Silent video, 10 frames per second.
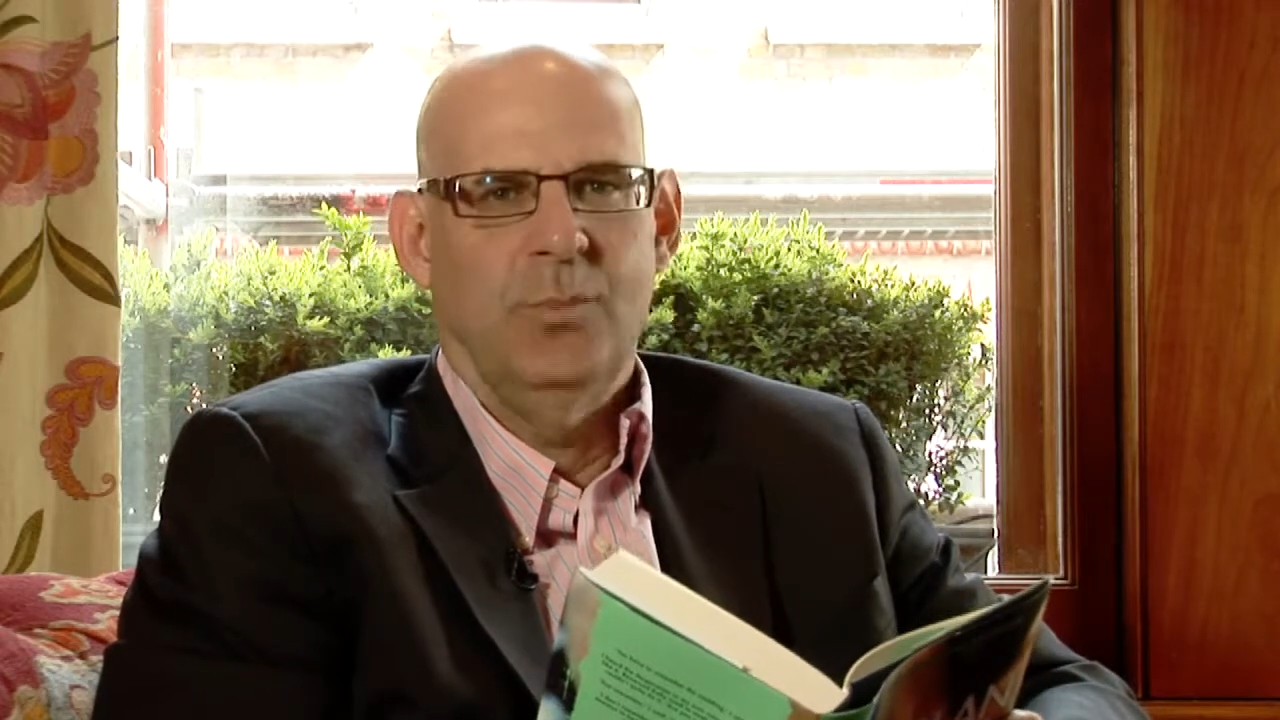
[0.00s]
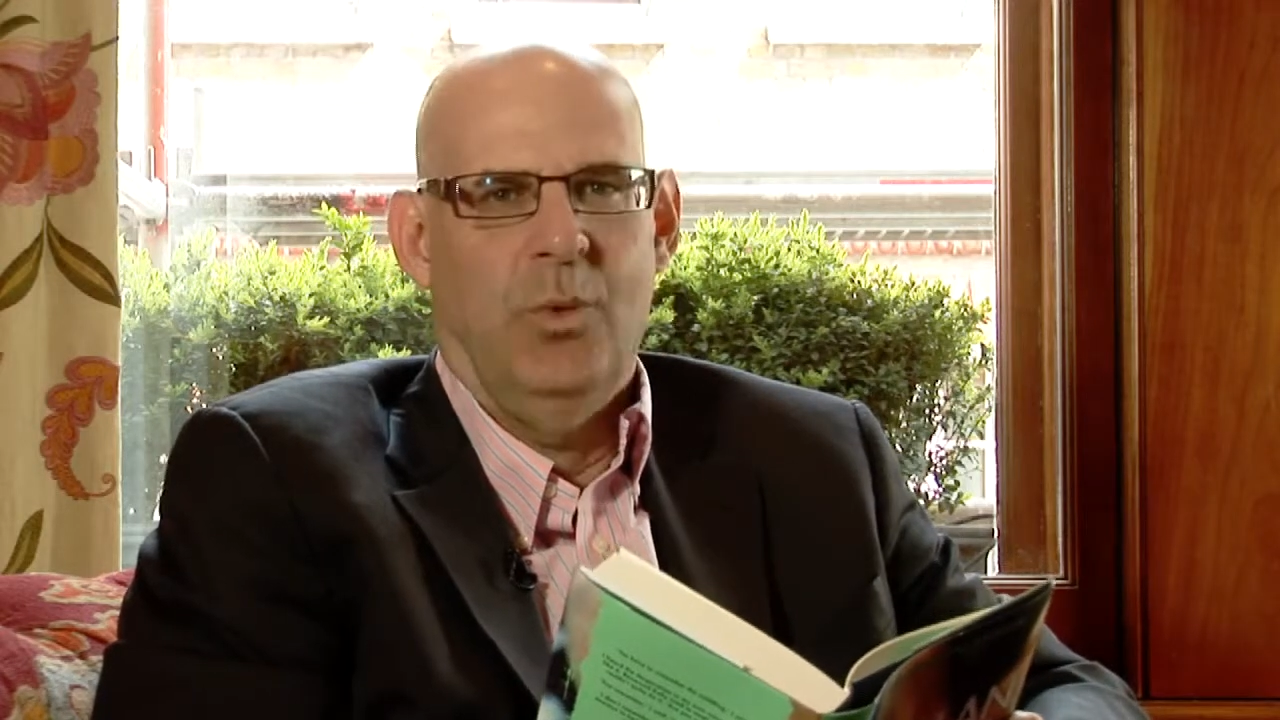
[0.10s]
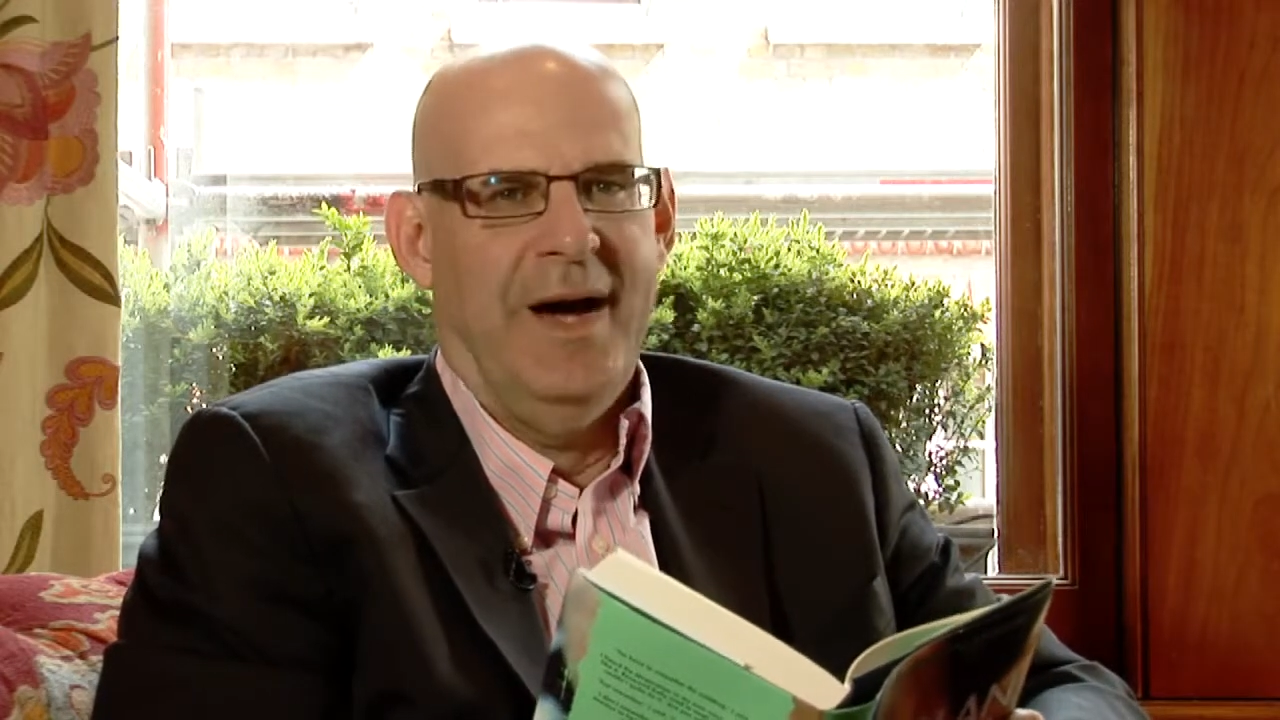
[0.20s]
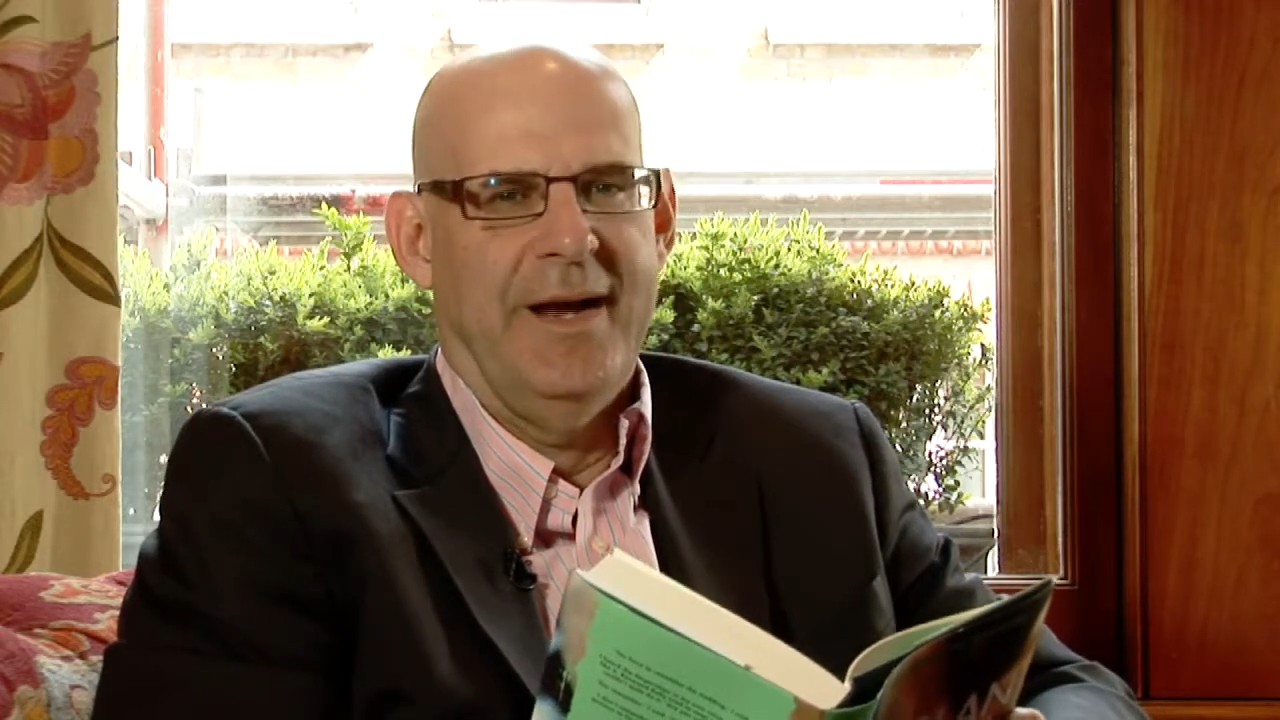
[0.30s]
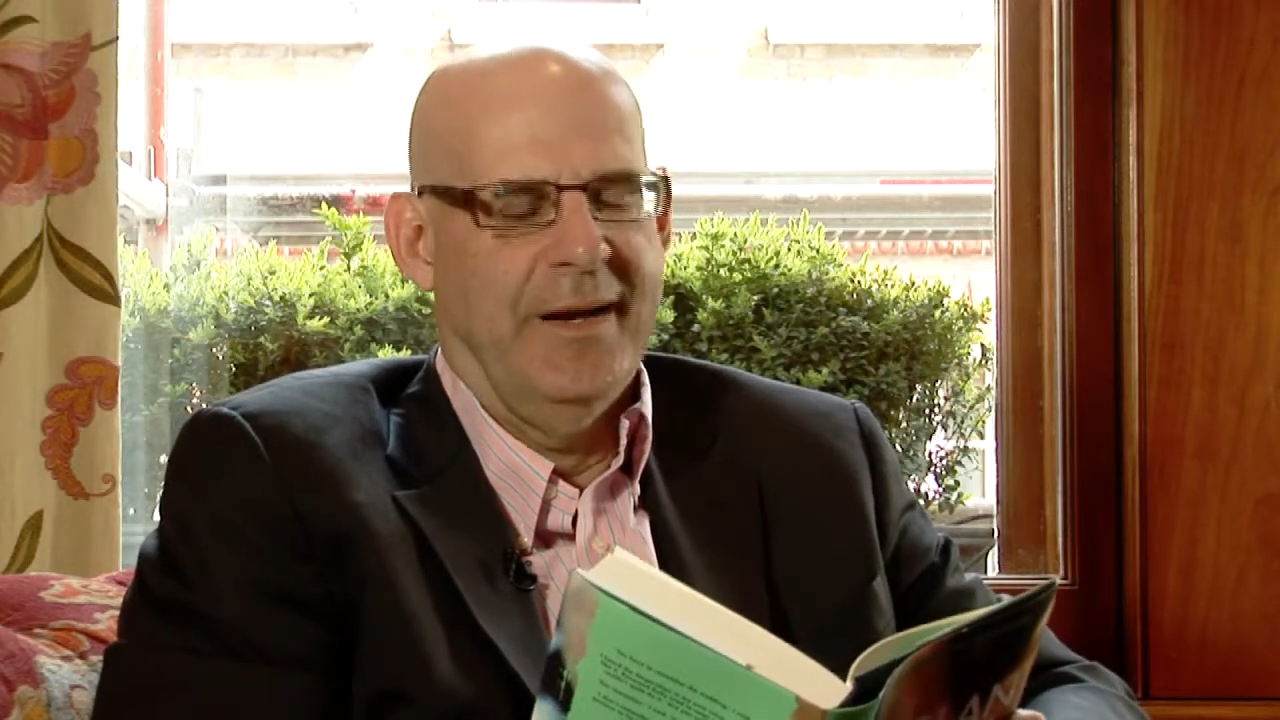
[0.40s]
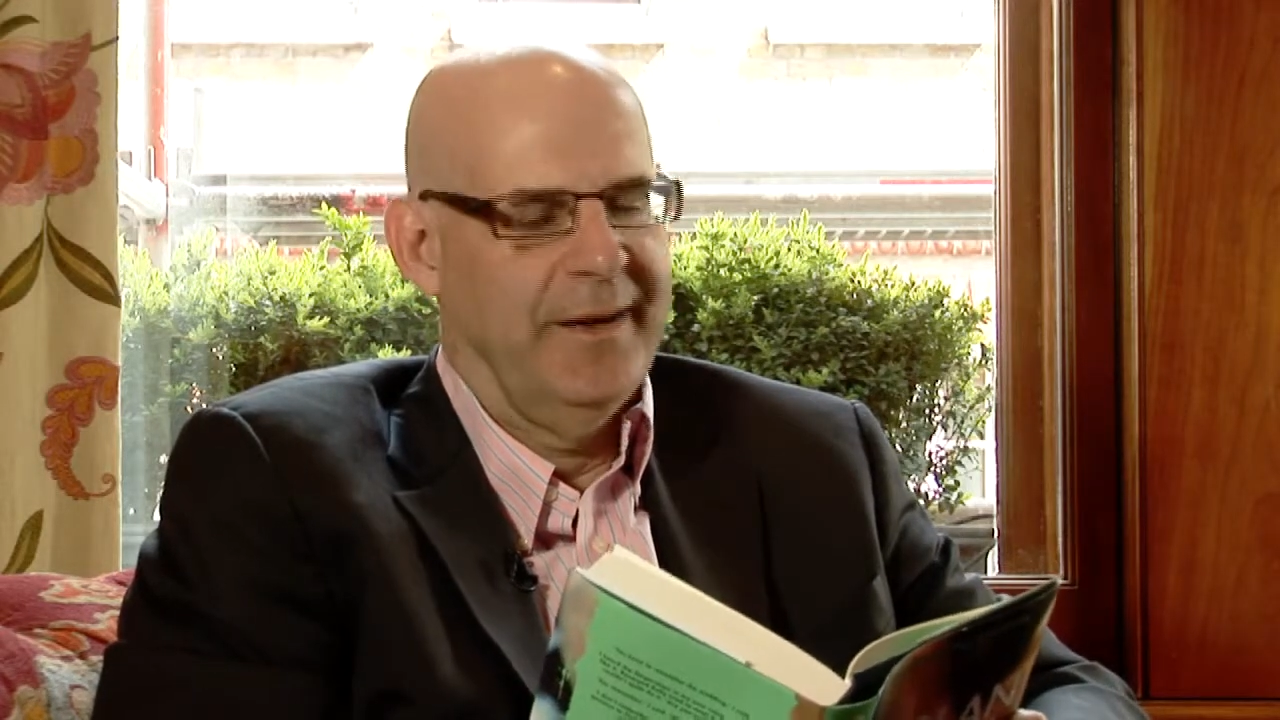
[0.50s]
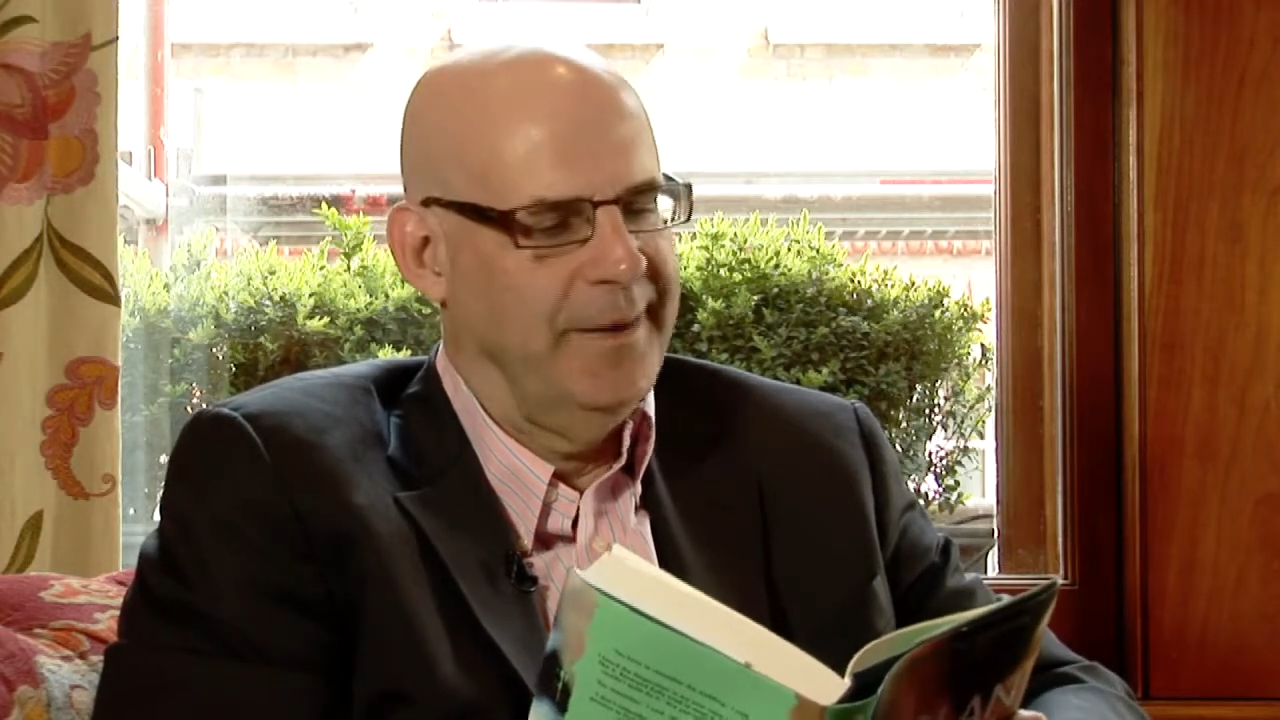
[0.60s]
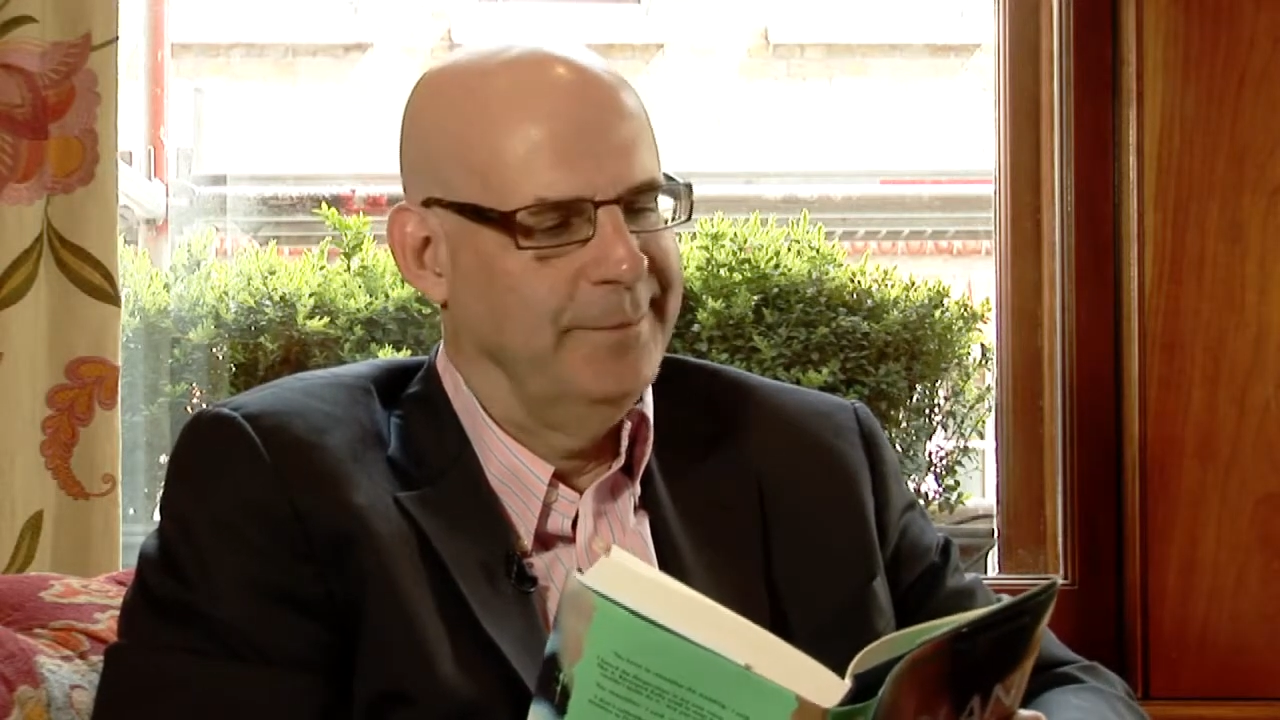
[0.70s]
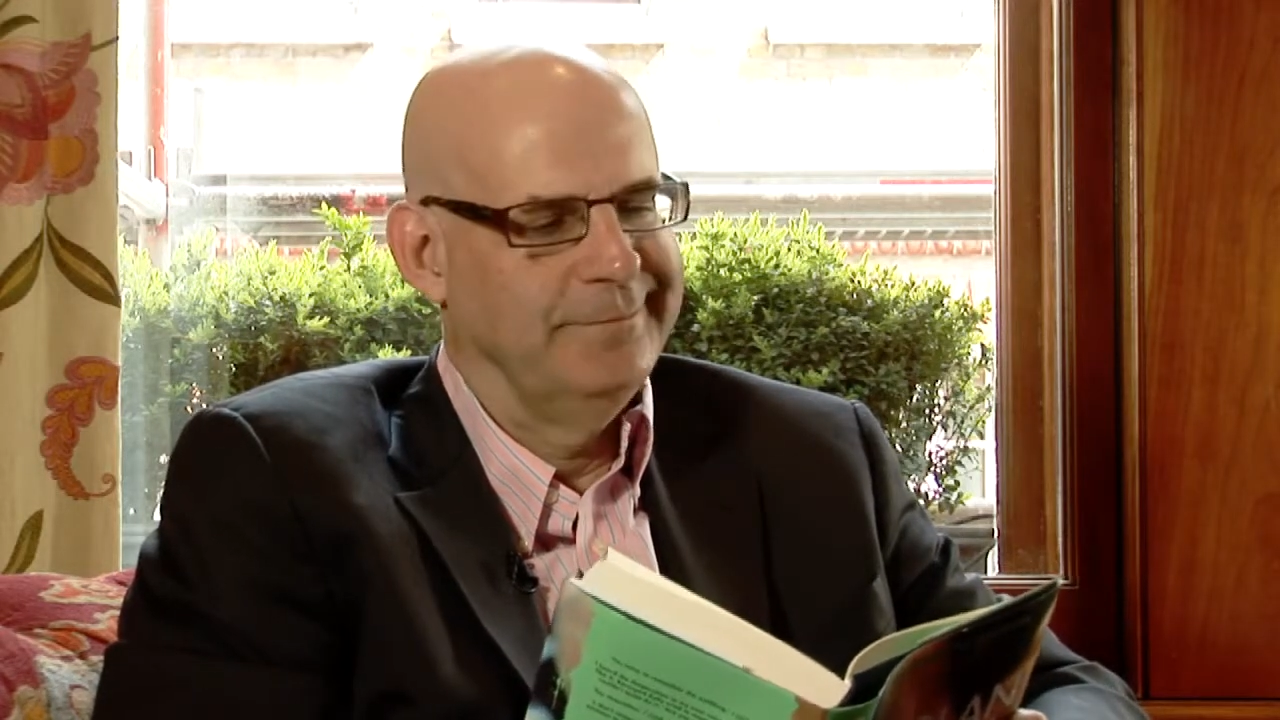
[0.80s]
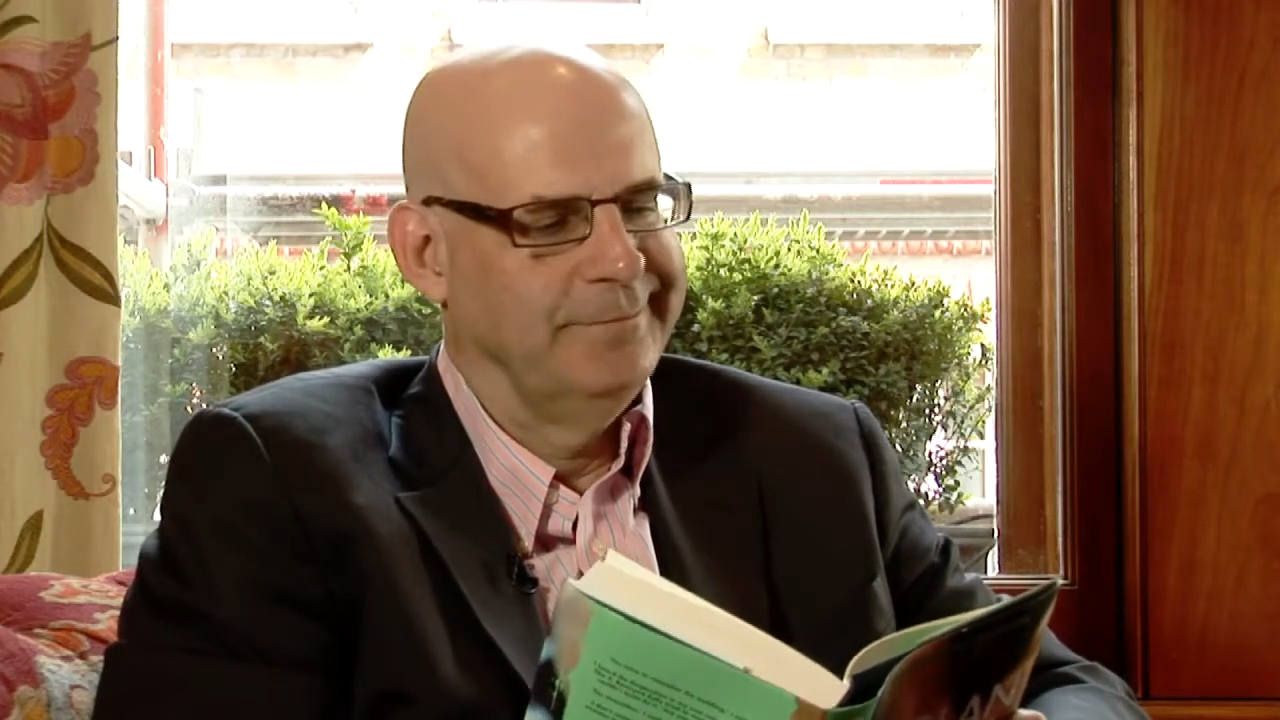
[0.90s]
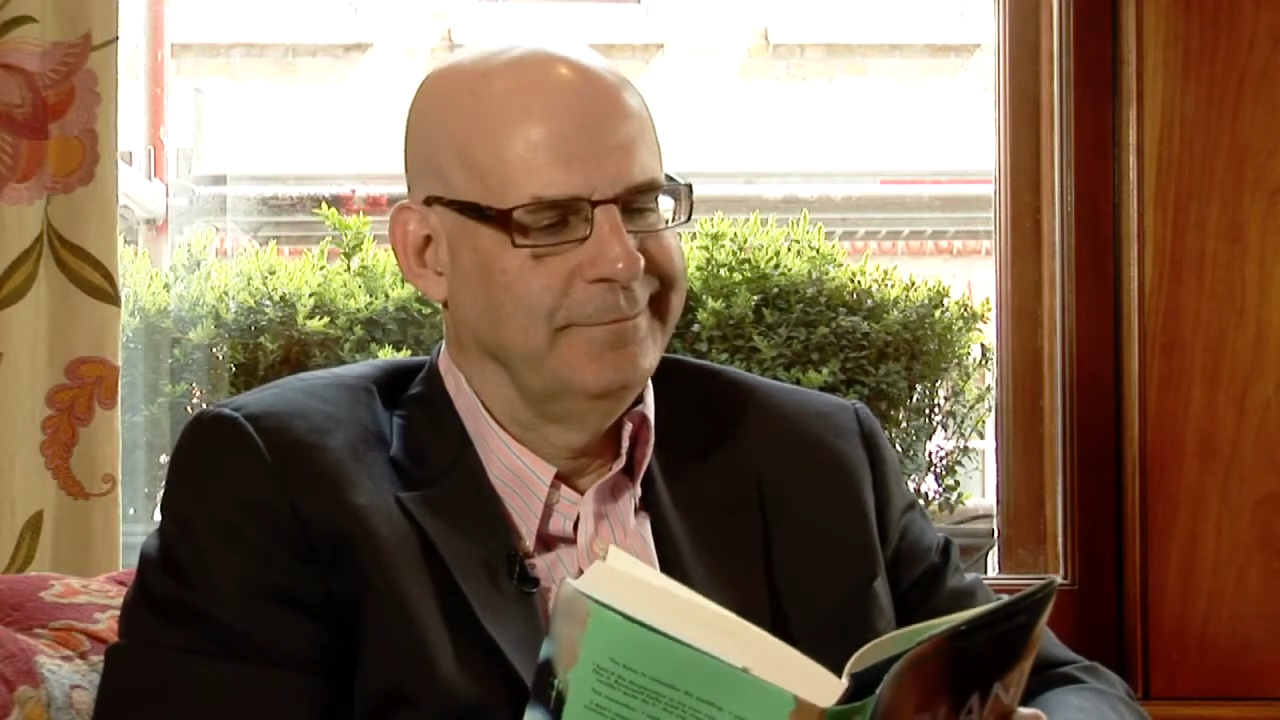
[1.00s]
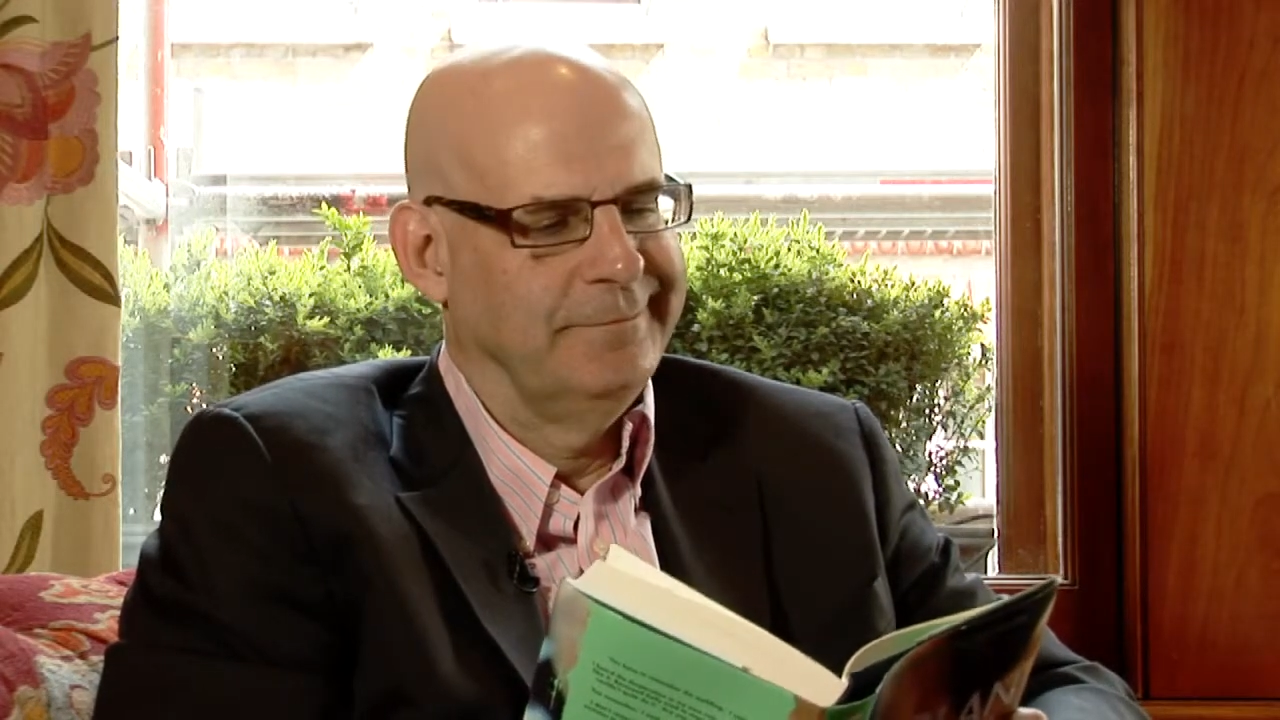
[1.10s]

Why had I come?